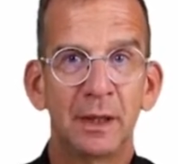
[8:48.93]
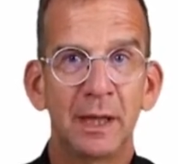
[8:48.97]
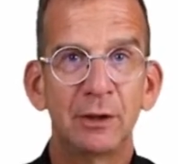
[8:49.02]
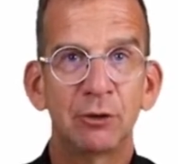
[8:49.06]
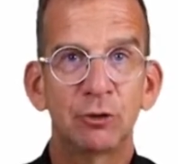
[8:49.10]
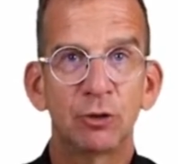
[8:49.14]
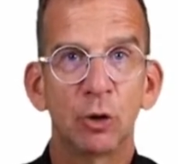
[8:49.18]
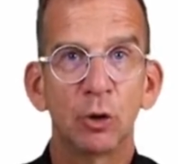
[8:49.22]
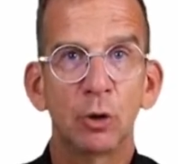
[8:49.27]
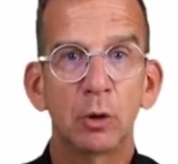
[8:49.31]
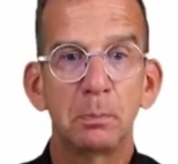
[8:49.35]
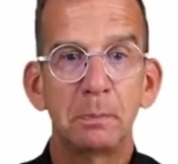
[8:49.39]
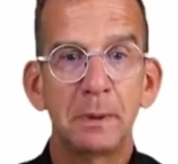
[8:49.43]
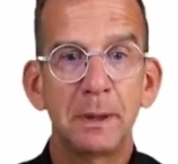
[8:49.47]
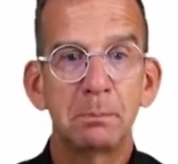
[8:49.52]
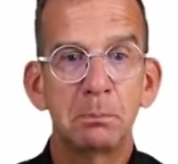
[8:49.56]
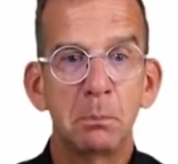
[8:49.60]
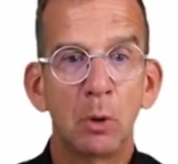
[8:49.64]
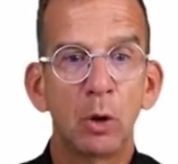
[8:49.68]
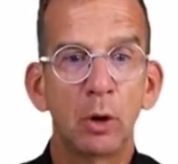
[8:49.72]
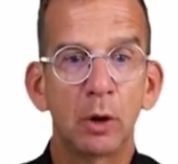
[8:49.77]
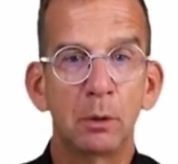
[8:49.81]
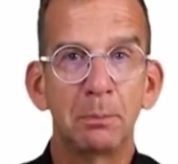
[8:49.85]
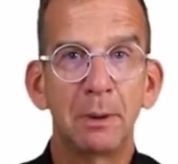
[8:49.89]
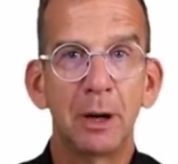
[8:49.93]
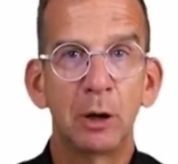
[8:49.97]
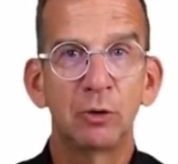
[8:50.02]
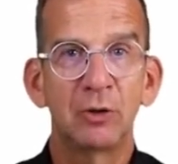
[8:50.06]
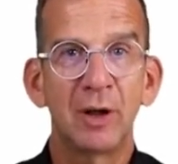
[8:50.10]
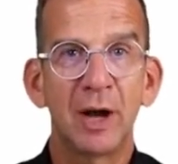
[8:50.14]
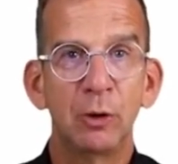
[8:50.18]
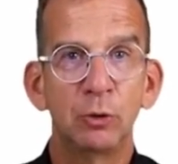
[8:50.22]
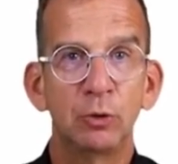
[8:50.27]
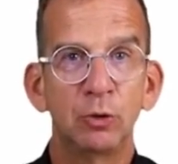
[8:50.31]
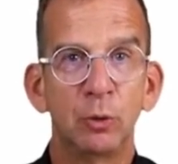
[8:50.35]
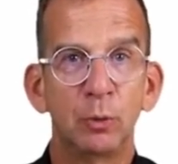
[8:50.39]
Let's talk a bit more about
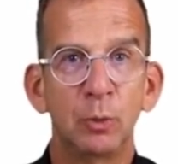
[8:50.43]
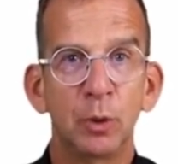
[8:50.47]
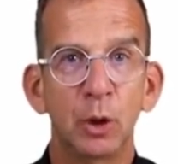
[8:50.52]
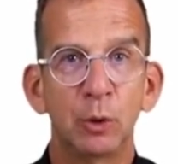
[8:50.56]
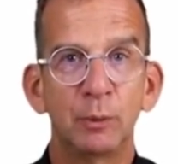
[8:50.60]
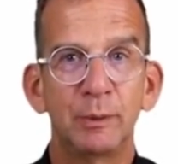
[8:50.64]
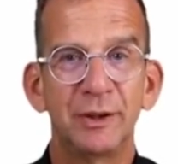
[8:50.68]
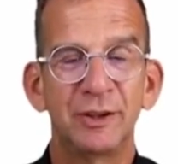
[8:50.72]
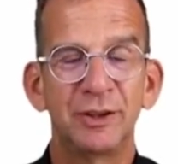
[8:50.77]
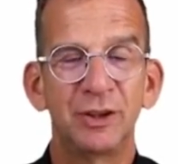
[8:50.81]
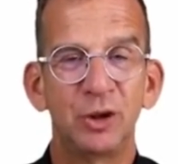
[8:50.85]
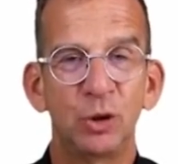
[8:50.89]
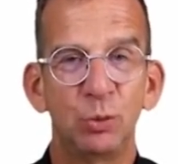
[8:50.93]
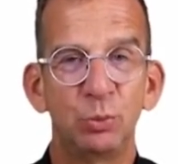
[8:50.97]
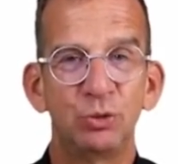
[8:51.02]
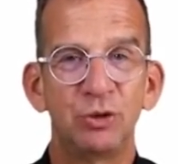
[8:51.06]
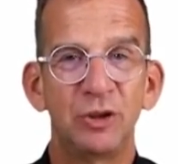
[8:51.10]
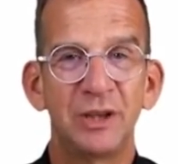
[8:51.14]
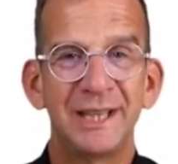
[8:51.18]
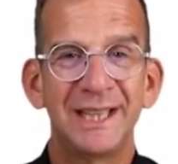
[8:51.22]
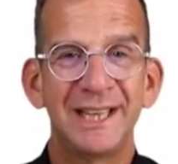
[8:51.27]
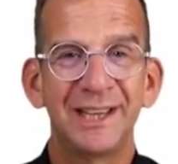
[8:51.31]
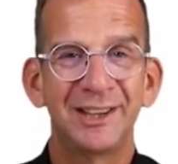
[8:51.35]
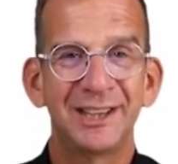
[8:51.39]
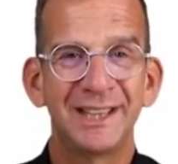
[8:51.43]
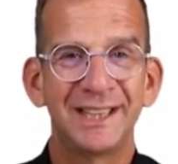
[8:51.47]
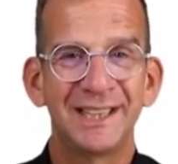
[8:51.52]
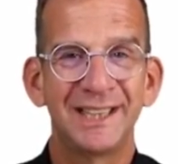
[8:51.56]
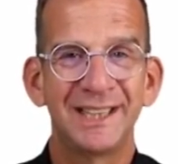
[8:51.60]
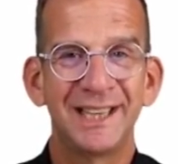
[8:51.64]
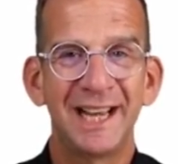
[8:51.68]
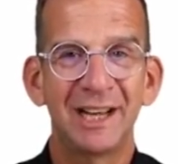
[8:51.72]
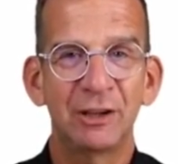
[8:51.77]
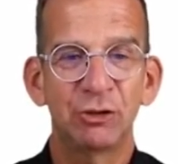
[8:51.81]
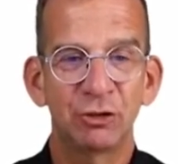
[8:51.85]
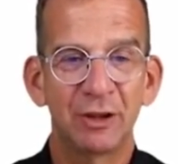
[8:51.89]
how to work with kubectl in
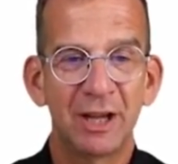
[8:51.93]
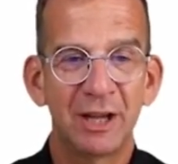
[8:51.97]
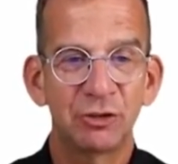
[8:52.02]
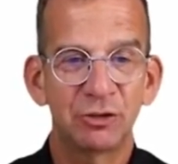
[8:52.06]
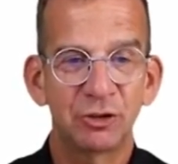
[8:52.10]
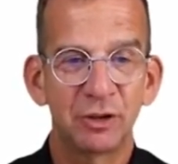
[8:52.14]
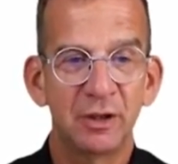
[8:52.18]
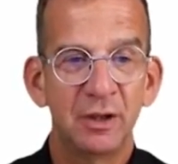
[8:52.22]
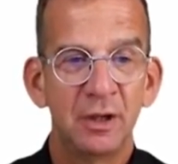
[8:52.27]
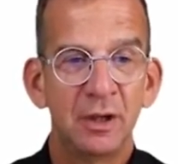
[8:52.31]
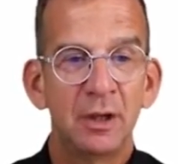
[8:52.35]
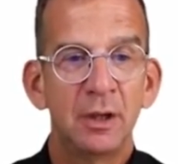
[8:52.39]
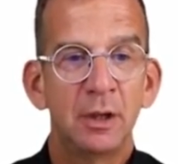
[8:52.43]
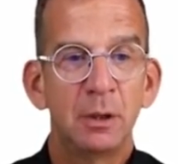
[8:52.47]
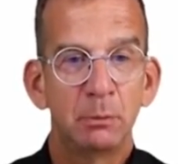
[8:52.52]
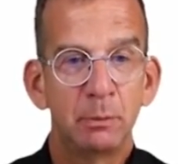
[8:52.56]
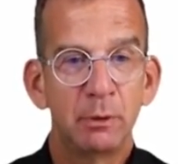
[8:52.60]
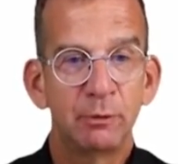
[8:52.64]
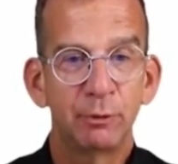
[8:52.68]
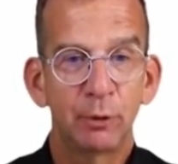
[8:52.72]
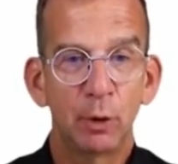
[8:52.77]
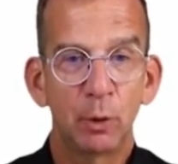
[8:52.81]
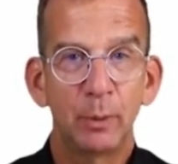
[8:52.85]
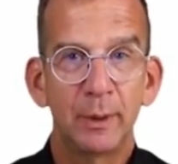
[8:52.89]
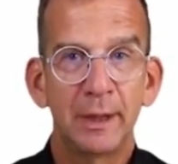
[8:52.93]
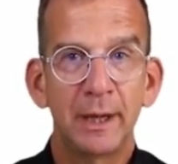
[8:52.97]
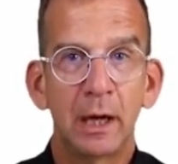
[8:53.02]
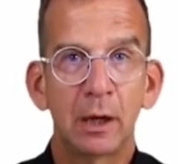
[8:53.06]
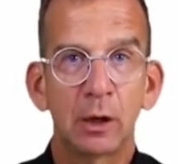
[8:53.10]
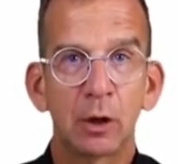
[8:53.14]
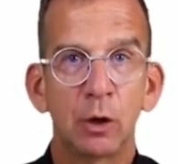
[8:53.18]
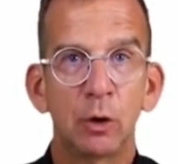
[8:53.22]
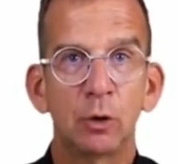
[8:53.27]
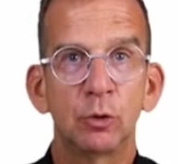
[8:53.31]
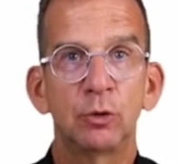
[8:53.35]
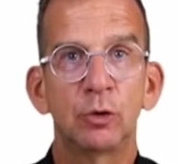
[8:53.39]
the next lesson before we are
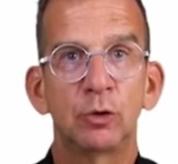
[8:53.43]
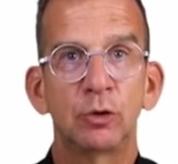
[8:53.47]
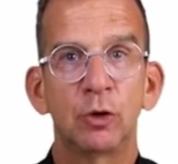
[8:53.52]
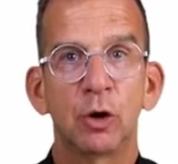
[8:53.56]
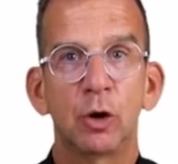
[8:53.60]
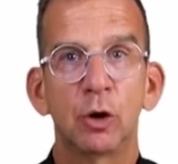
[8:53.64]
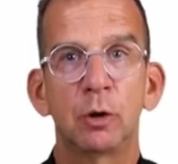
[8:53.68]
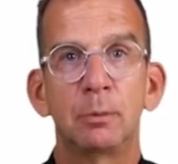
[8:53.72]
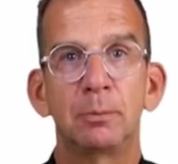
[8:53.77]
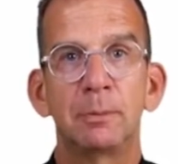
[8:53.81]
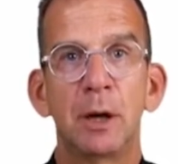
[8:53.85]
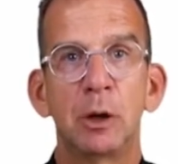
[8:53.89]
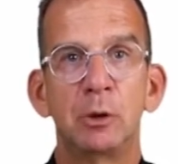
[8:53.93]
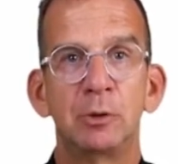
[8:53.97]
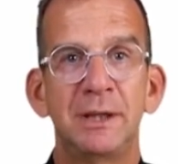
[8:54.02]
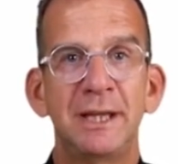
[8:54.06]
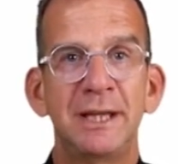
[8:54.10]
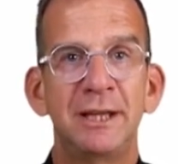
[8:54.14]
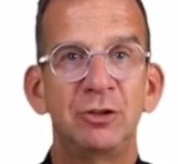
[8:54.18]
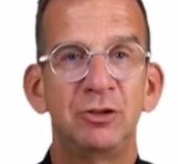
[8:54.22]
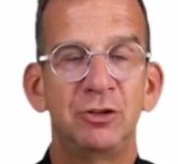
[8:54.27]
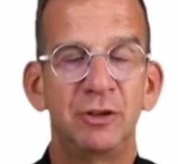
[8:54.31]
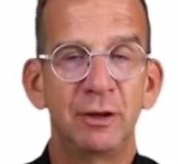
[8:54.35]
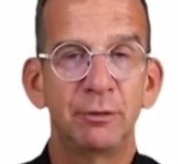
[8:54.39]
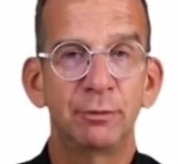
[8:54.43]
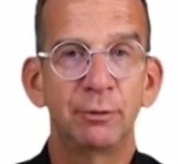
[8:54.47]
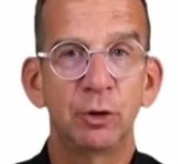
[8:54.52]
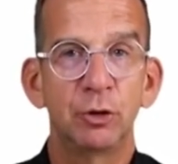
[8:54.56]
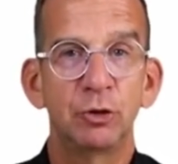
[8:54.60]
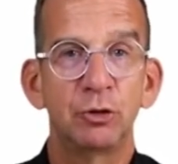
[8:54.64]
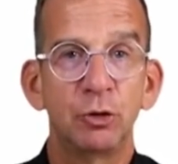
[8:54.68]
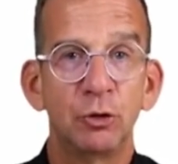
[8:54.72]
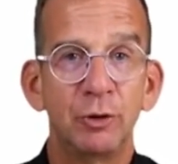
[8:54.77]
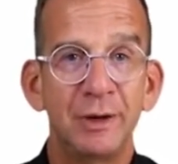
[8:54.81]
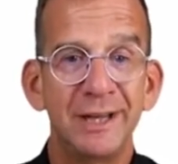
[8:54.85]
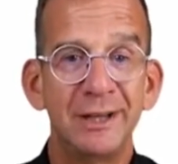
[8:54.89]
going to talk about these
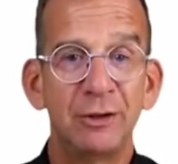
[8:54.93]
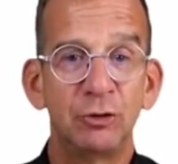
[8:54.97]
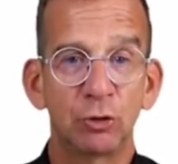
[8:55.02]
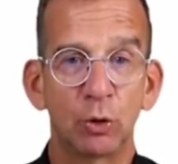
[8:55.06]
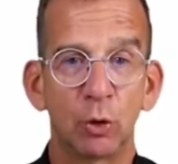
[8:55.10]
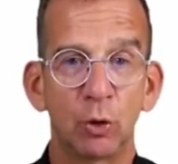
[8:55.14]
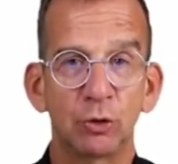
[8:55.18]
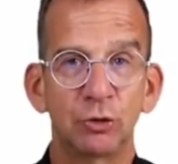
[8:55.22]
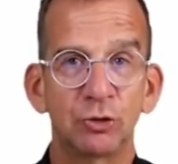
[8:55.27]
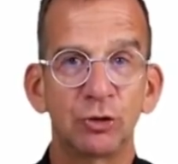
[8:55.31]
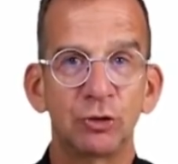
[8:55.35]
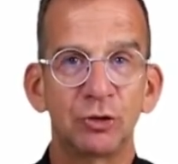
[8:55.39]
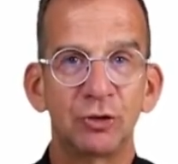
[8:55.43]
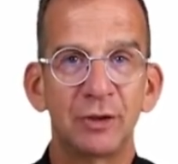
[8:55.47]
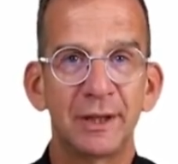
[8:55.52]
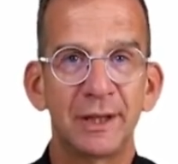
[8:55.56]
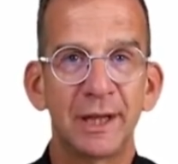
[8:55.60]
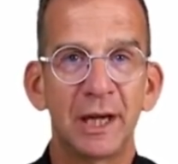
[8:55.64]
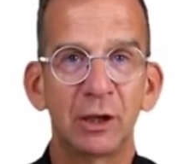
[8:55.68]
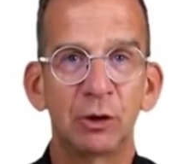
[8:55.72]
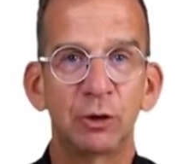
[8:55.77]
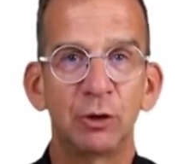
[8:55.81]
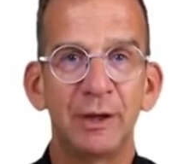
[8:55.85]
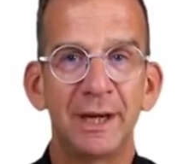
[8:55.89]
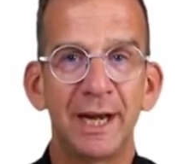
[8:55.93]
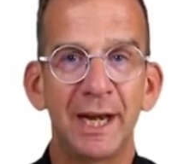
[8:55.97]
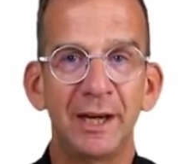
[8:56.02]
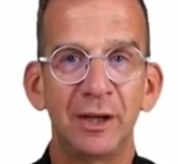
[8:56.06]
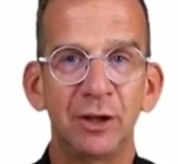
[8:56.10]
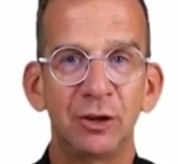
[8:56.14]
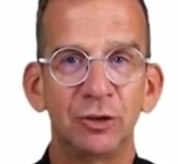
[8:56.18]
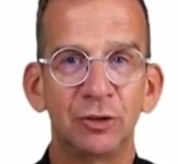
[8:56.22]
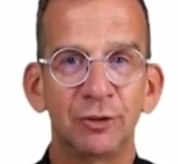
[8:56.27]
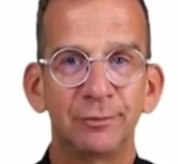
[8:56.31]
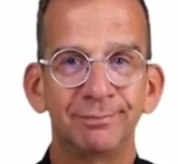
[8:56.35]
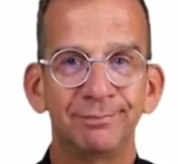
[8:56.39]
different resources that are
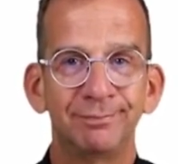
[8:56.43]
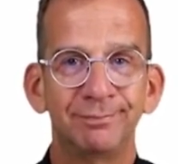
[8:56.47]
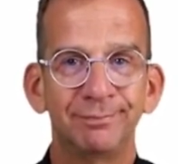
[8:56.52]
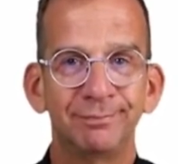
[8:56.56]
created.